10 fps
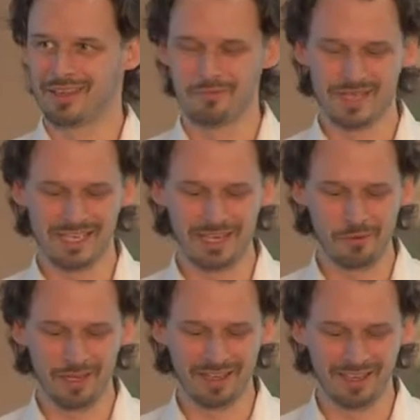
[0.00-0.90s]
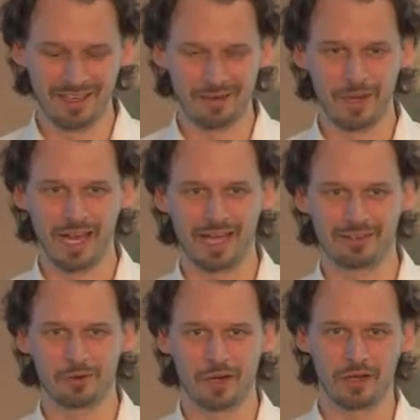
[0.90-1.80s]
basically when Red
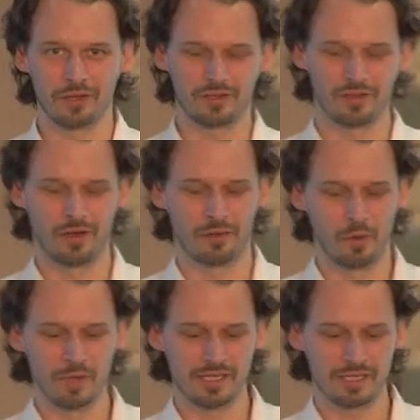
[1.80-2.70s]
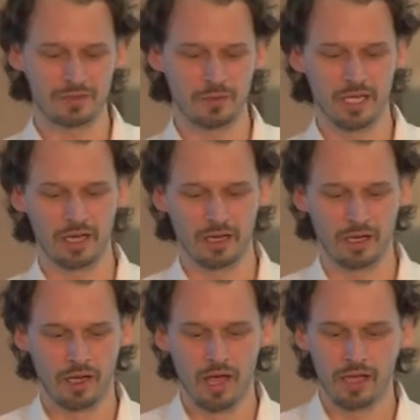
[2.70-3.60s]
Hat acquired MobiSense, we
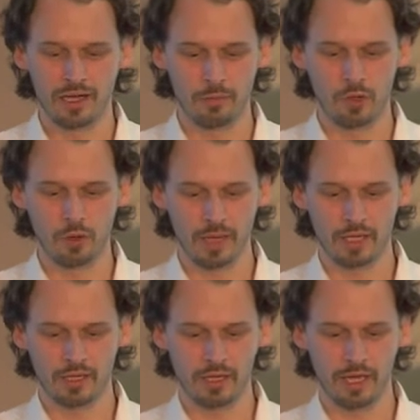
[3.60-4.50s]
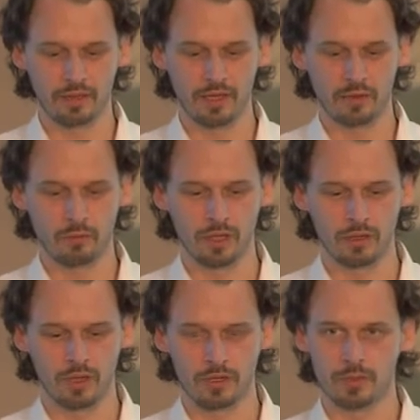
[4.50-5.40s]
kept growing, and then
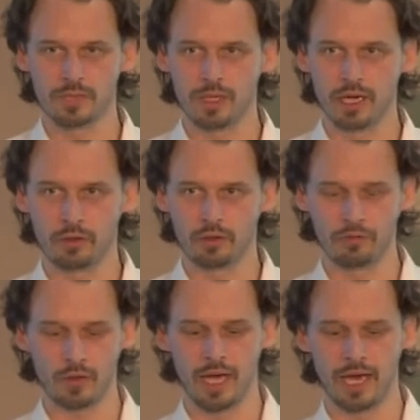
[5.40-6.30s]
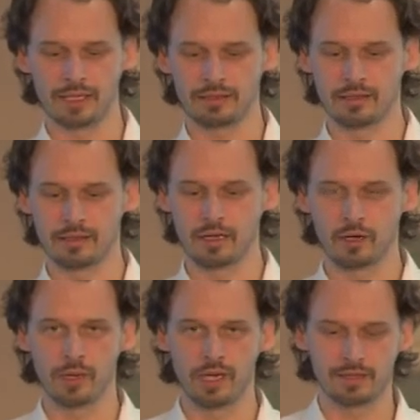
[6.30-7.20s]
when we spin out of Red Hat and
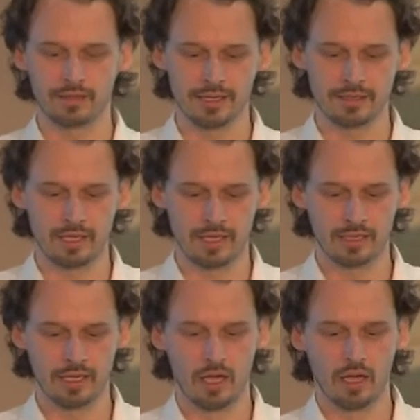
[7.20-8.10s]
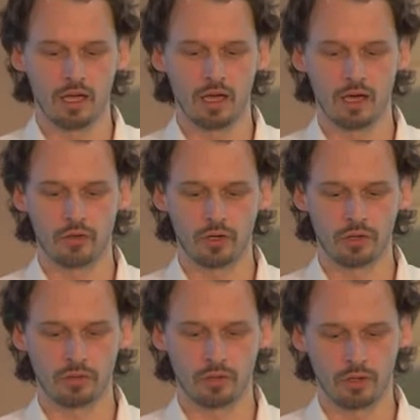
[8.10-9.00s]
created Telestax,
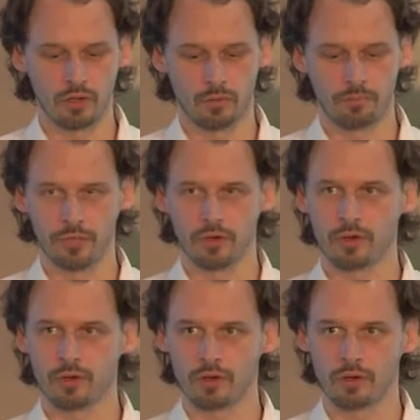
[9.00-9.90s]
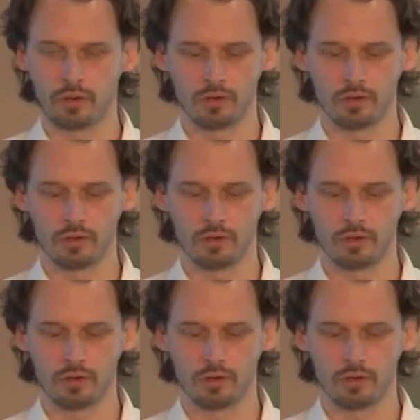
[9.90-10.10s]
the